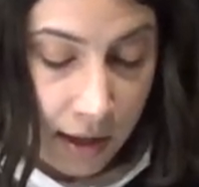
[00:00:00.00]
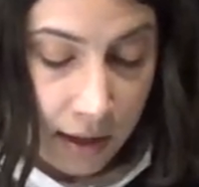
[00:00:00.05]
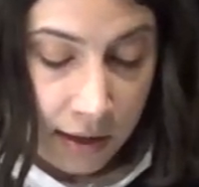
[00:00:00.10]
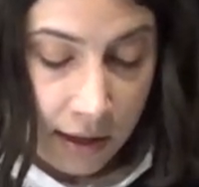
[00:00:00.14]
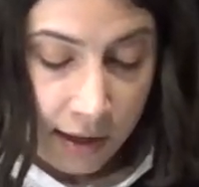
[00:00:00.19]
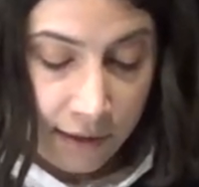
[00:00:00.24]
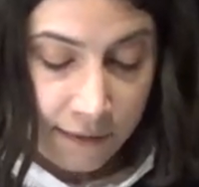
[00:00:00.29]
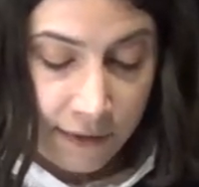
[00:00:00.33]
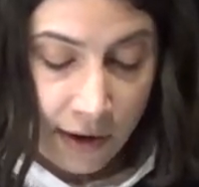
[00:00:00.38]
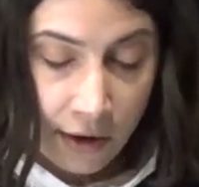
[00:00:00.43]

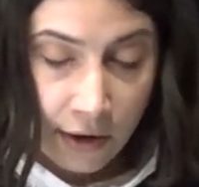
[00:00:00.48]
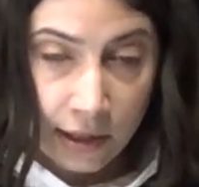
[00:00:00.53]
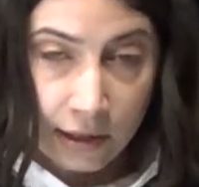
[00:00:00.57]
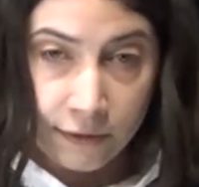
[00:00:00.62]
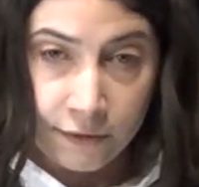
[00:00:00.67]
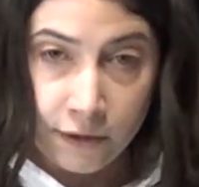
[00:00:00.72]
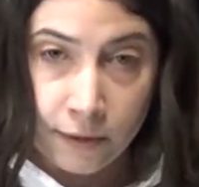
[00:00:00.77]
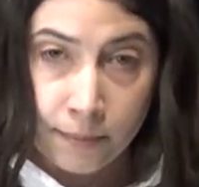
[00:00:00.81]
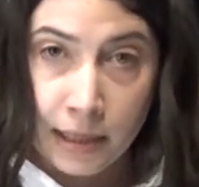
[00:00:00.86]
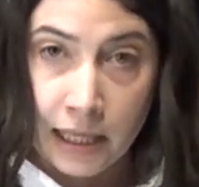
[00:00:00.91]
Their very
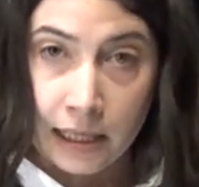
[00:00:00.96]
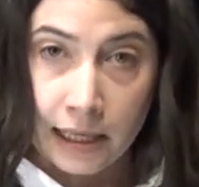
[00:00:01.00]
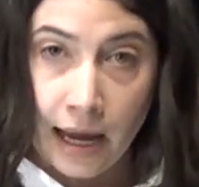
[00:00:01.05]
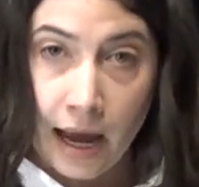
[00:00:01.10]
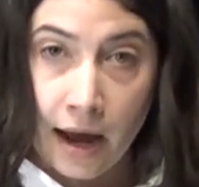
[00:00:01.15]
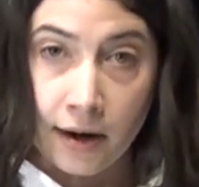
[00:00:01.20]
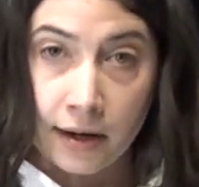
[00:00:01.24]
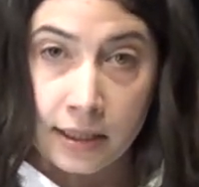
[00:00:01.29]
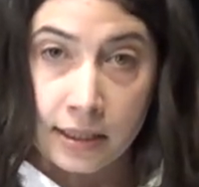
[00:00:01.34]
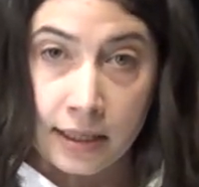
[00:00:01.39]

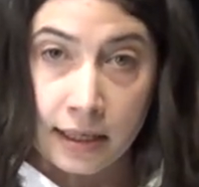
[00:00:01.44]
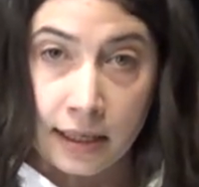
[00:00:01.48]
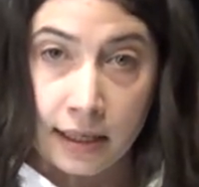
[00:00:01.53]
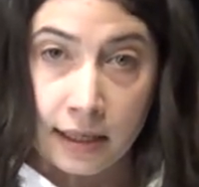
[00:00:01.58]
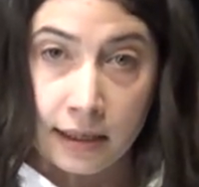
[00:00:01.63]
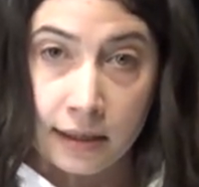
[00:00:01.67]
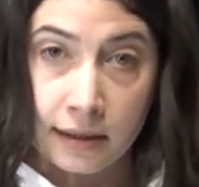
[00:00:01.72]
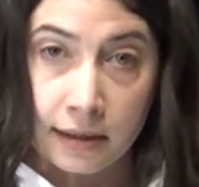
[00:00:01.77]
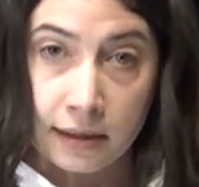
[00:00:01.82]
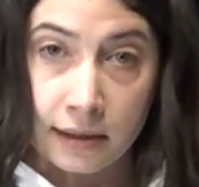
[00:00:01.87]

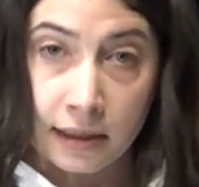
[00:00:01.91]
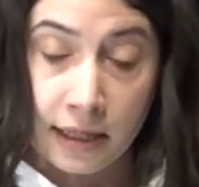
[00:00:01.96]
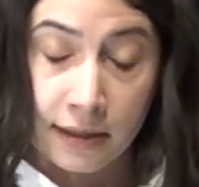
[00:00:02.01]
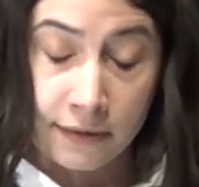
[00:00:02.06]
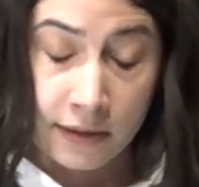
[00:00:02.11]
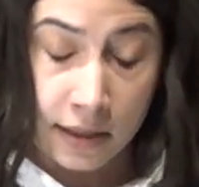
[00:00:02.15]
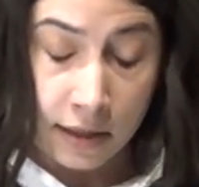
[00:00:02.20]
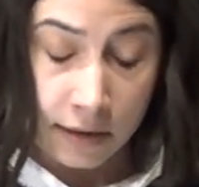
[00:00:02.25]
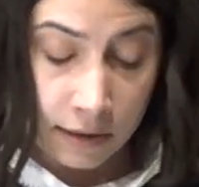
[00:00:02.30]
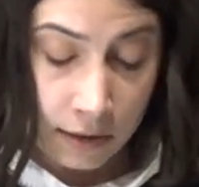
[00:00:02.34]
familiarity
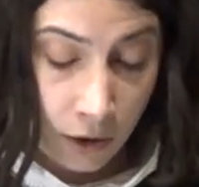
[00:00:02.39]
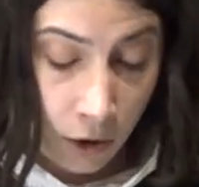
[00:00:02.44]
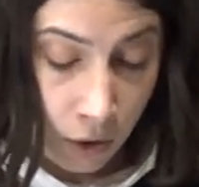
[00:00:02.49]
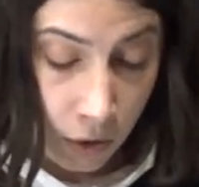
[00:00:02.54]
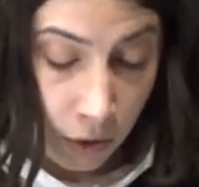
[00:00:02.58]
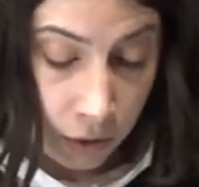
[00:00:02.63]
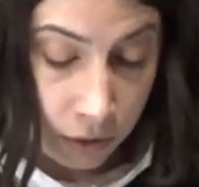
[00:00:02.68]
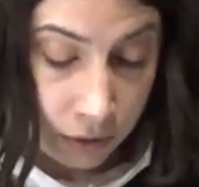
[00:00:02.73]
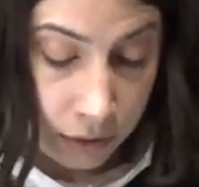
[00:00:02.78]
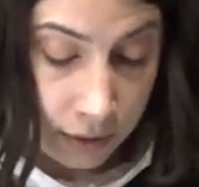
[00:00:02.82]
leaves us
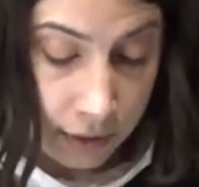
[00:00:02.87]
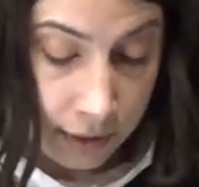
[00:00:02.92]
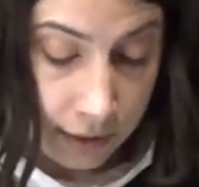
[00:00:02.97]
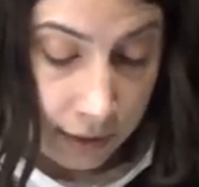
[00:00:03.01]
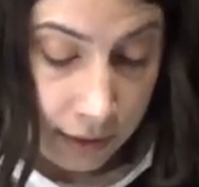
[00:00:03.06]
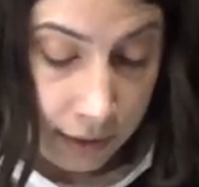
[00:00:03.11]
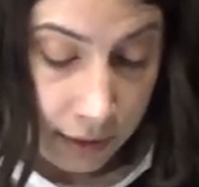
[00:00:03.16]
cold.